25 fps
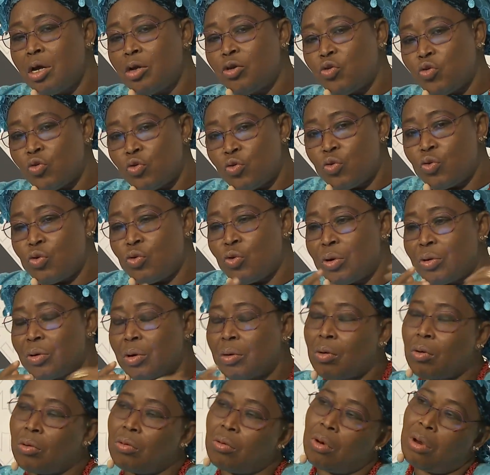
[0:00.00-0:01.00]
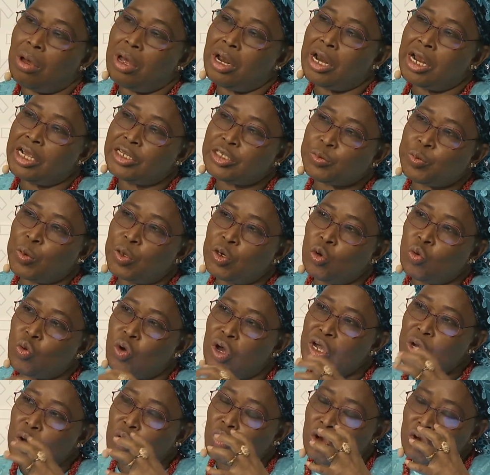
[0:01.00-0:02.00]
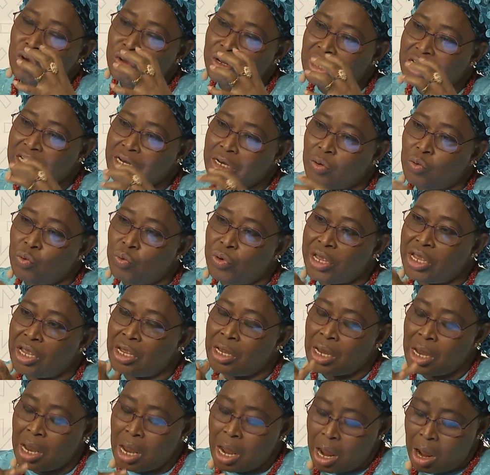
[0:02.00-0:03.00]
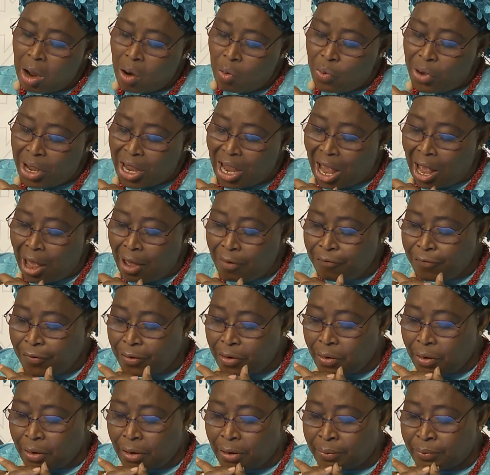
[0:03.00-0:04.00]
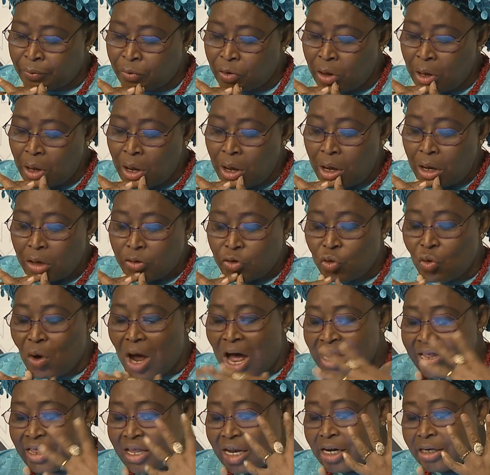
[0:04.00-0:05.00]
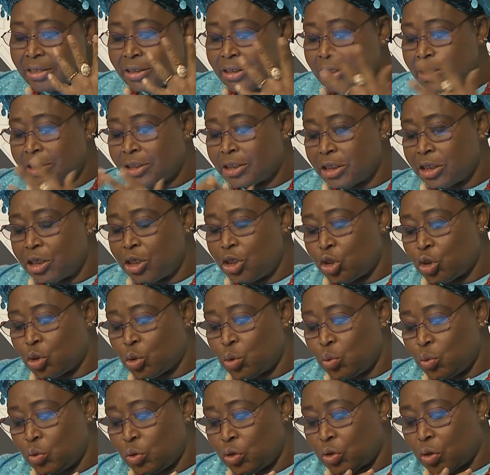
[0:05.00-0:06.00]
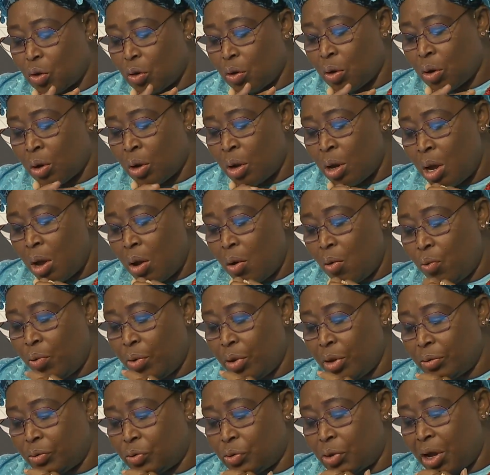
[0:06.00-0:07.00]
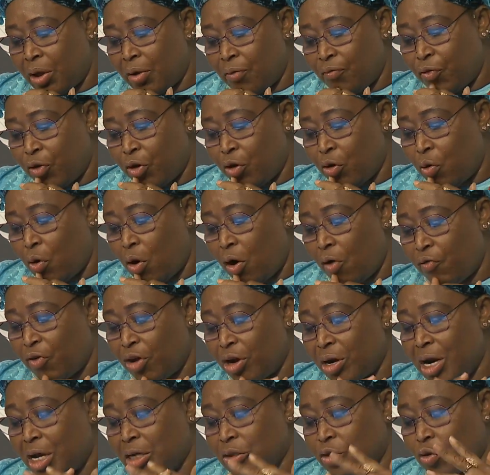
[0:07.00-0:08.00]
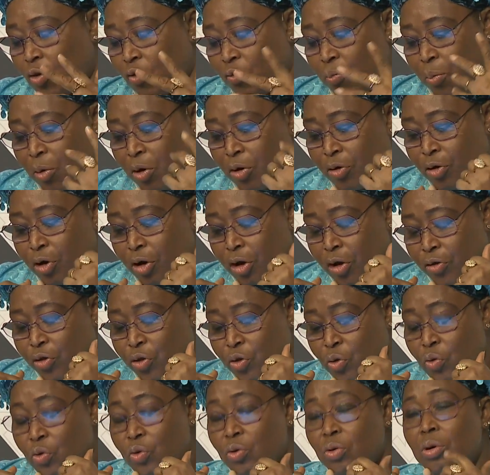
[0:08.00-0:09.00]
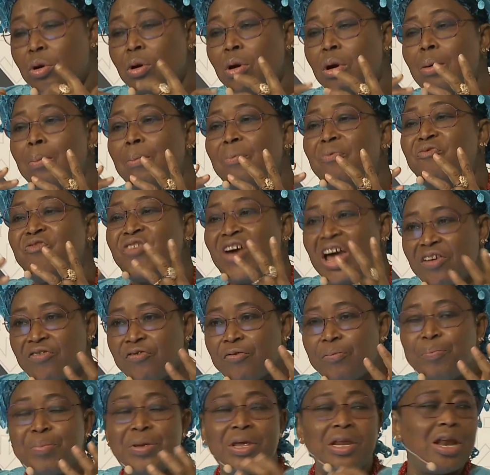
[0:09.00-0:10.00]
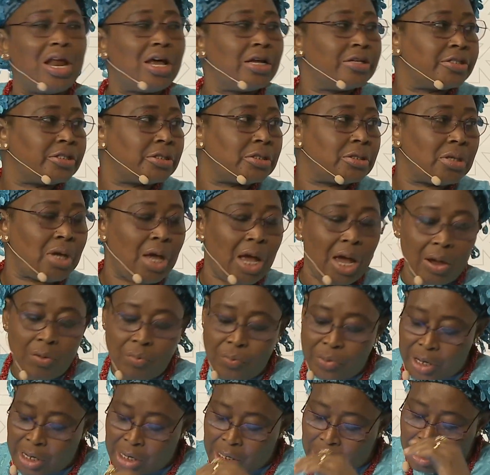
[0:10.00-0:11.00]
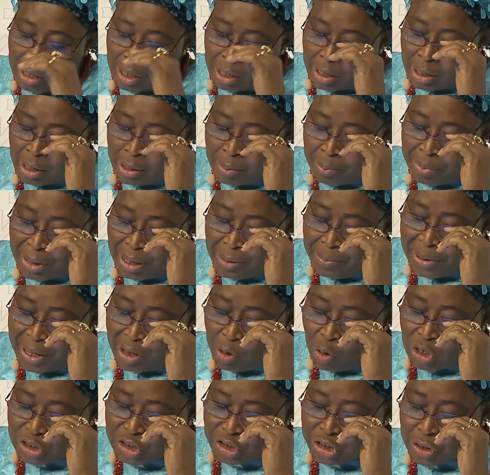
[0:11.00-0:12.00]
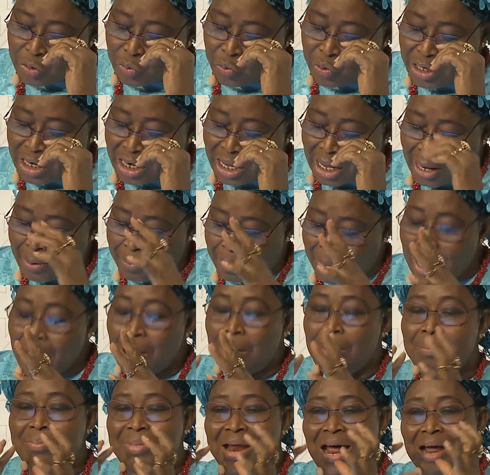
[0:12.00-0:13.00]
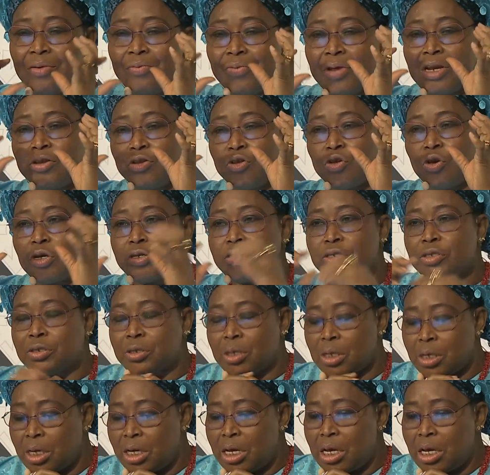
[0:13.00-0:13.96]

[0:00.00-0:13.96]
to respond quite concretely, we have. To address these issues, the governance of border through five pillars. I will maybe question will come. That will just